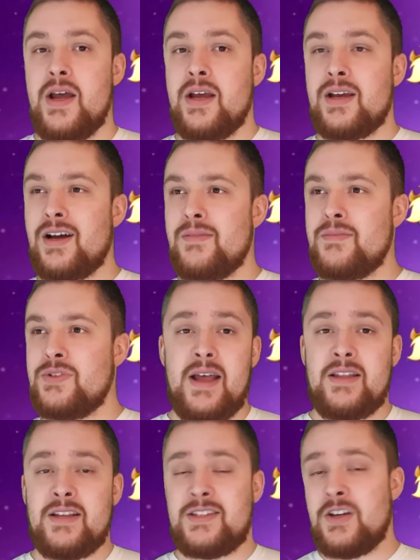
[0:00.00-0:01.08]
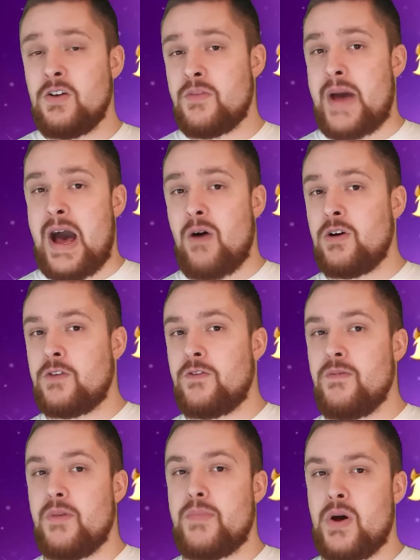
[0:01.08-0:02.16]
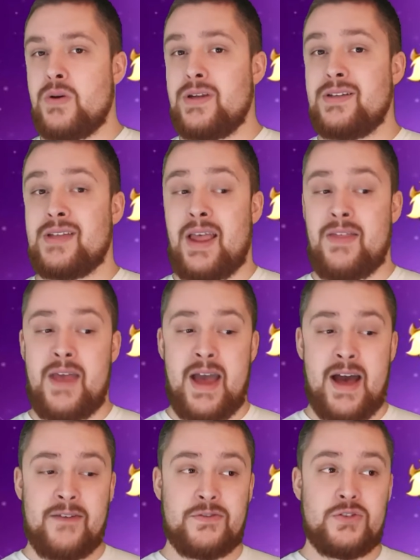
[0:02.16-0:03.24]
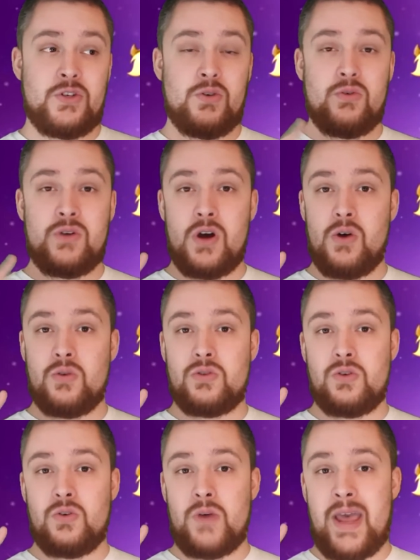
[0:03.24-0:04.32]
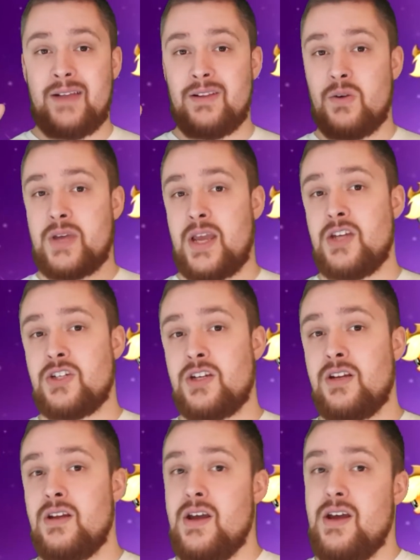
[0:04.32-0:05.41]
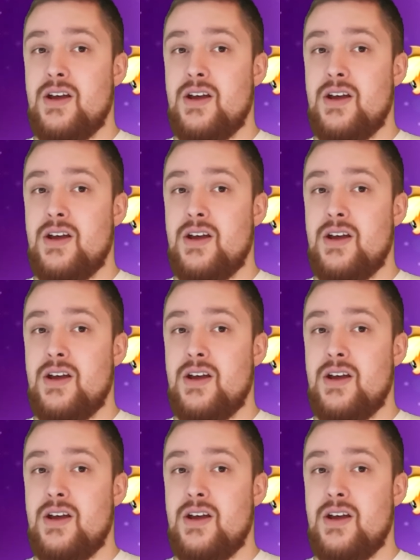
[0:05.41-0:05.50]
comes to steal the powers from the ponies, and they have to go to a location